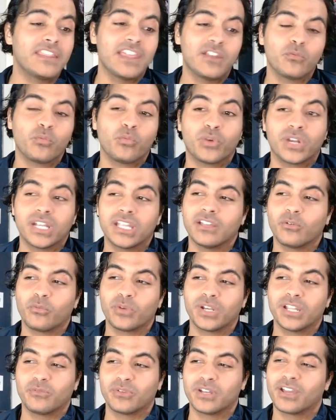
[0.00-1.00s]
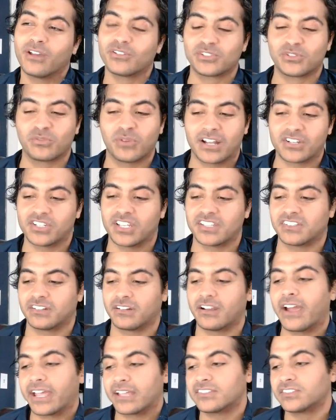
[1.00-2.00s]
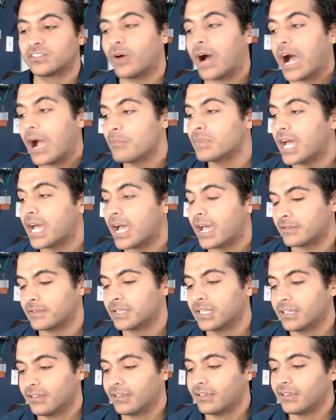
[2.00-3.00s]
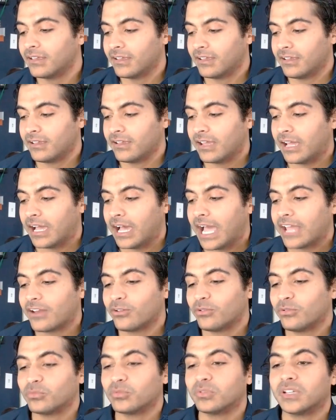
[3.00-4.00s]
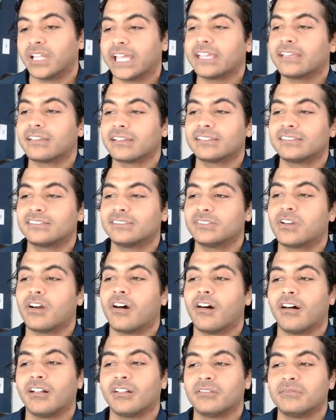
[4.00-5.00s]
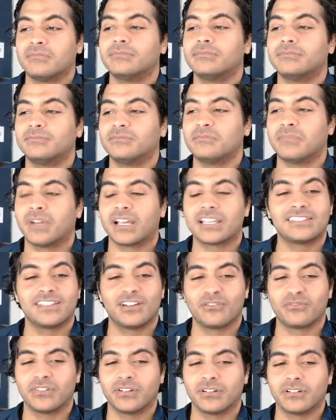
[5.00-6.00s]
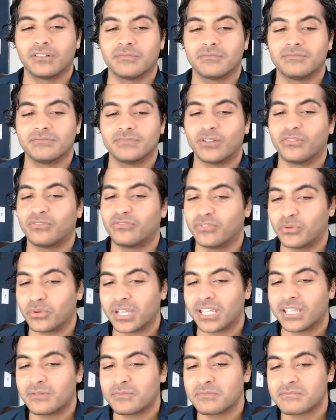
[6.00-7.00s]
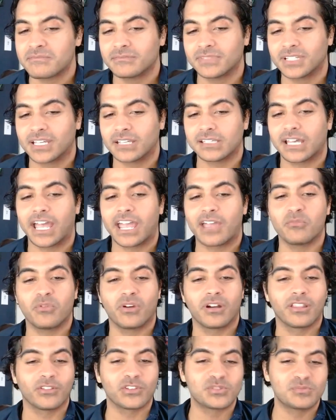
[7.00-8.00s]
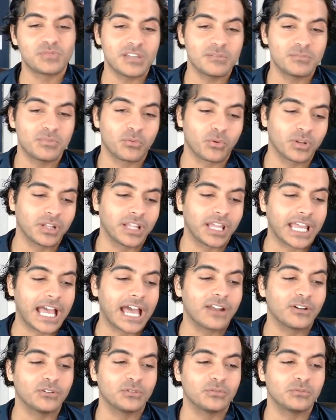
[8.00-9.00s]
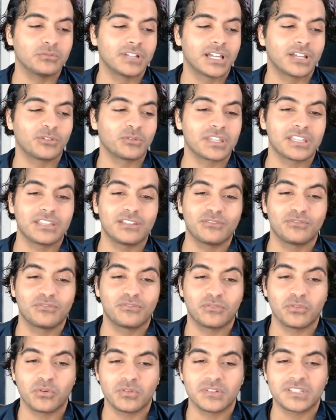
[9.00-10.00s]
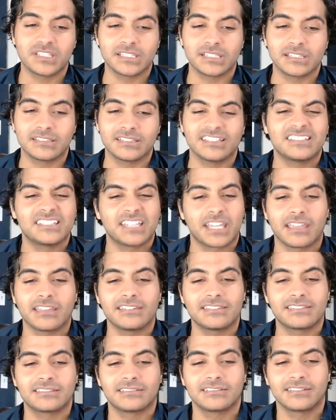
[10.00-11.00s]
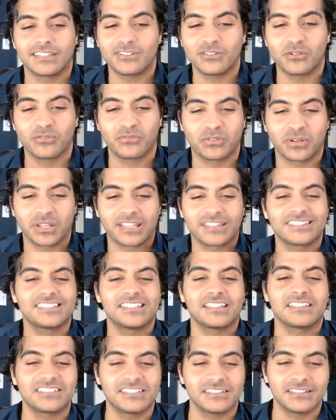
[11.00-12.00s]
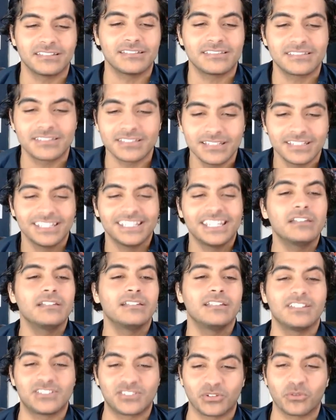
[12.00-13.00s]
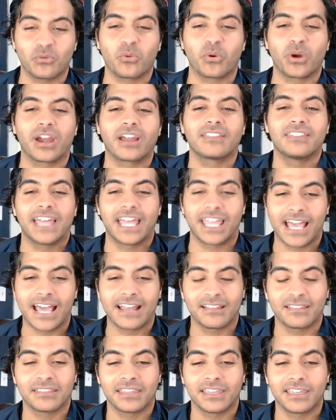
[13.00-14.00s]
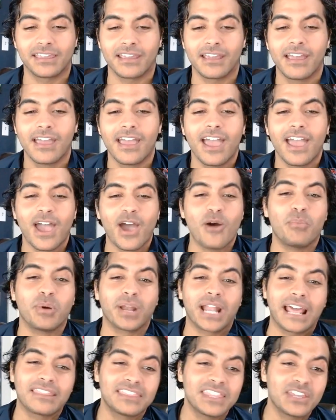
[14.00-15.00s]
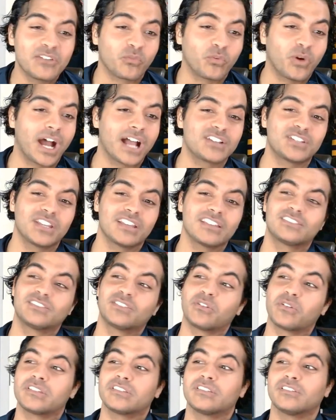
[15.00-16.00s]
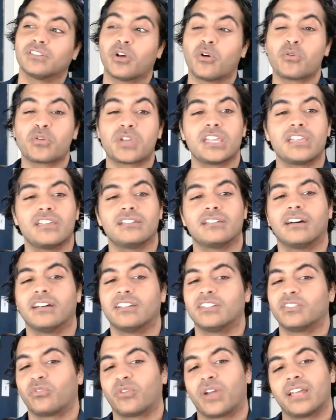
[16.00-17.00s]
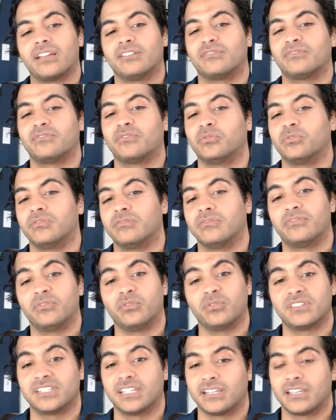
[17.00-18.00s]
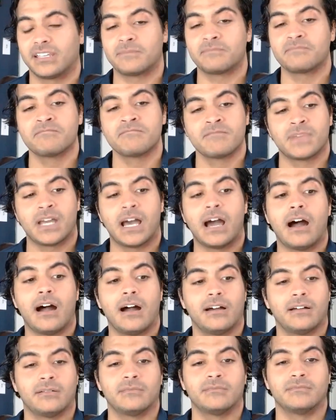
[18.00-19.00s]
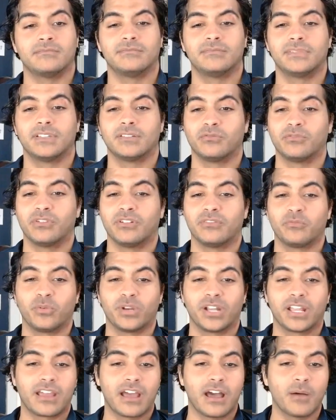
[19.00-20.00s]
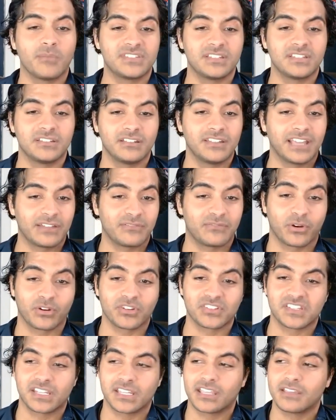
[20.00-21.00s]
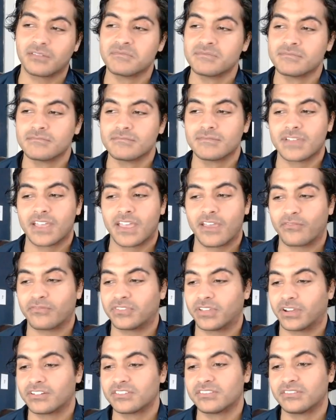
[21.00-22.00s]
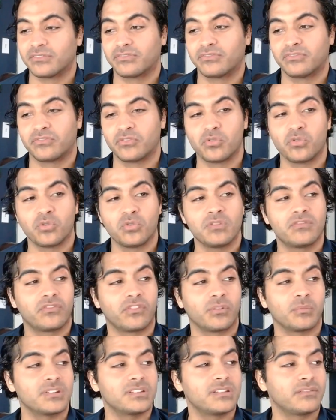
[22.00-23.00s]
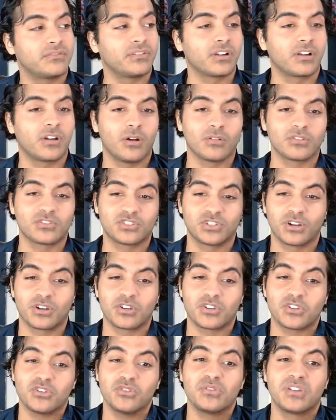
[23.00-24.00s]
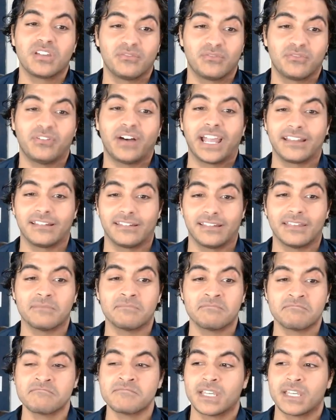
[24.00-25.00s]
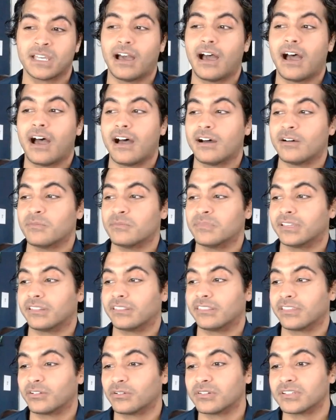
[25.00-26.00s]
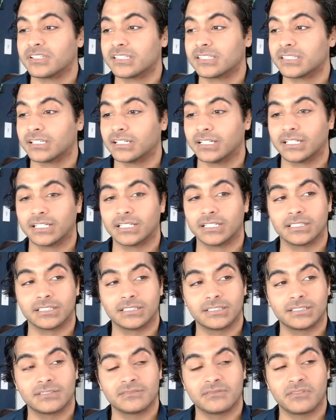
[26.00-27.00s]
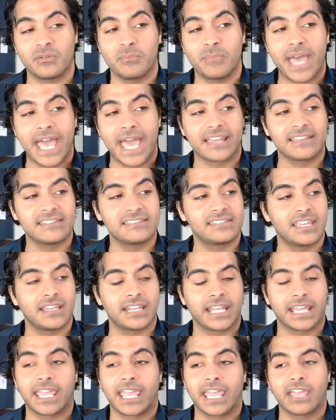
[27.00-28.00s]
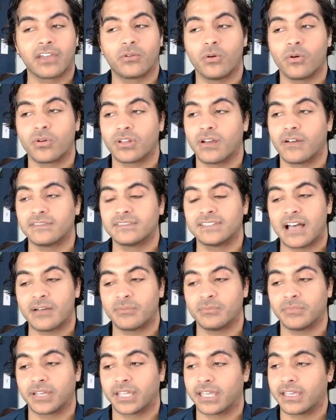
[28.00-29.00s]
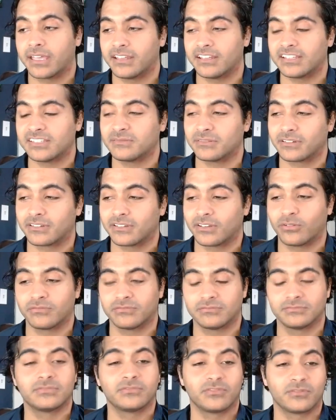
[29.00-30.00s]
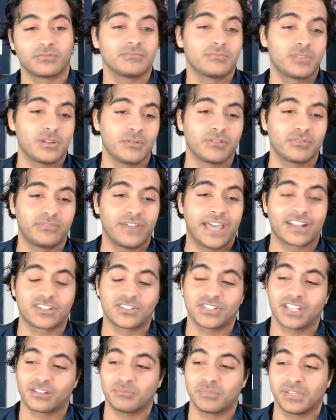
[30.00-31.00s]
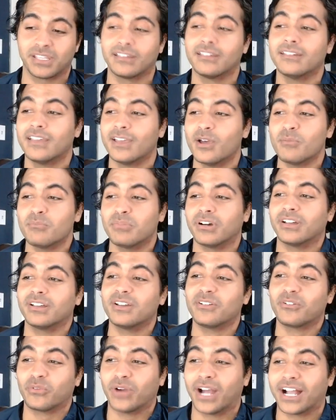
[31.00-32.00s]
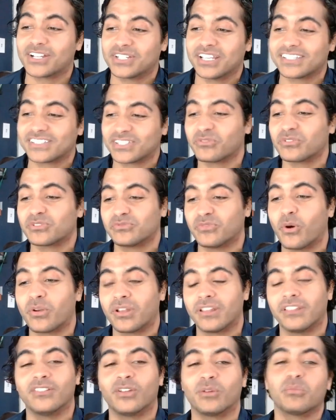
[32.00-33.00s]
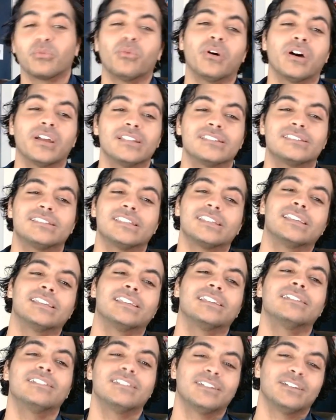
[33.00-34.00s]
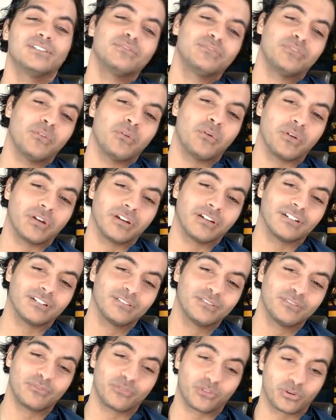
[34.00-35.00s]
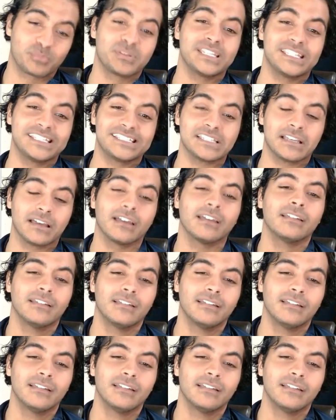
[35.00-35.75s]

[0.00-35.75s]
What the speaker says: then when it goes to Rochester, all right. So I don't like to call myself a foodie because I am one of those people where like I don't eat food to taste. I do it for like sustenance. It needs to work, that kind of thing. But I think Rochester is low key an underrated food city. When it comes to the diversity, if there's a food from a different culture, you can find it. There was a magazine, I can't quote it off the top of my head, so people would fact check me, but Rochester was voted the number one city for pizza